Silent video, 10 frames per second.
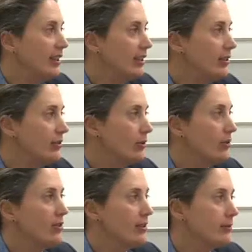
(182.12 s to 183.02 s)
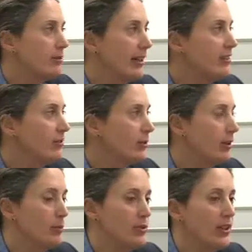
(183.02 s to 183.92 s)
in certain civil rights
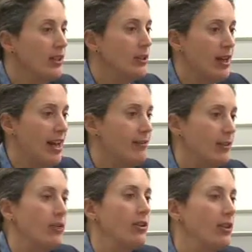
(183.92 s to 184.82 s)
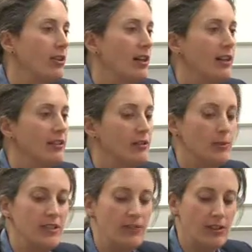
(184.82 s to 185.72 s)
forums, you haven't heard a
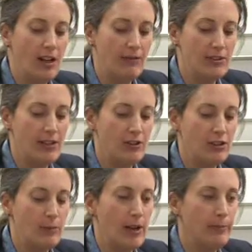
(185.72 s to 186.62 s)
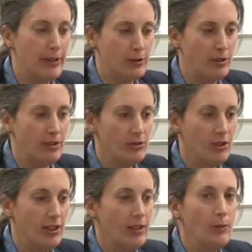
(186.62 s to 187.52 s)
specific conversation about metrics,
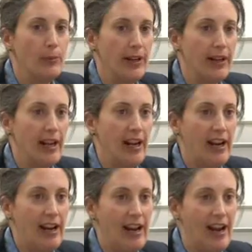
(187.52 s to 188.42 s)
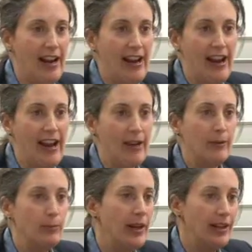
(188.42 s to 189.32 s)
but I
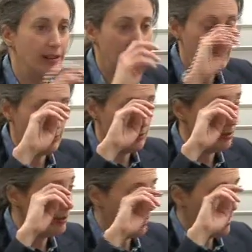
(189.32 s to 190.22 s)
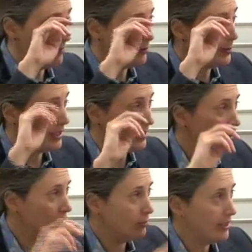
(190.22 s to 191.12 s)
would bet, though I haven't been
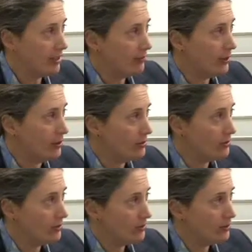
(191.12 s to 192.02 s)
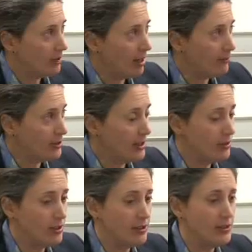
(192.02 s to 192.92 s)
in too many of those
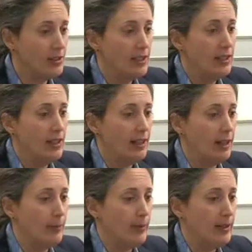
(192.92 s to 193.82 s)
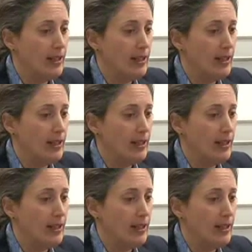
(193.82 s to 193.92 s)
conversations, I'm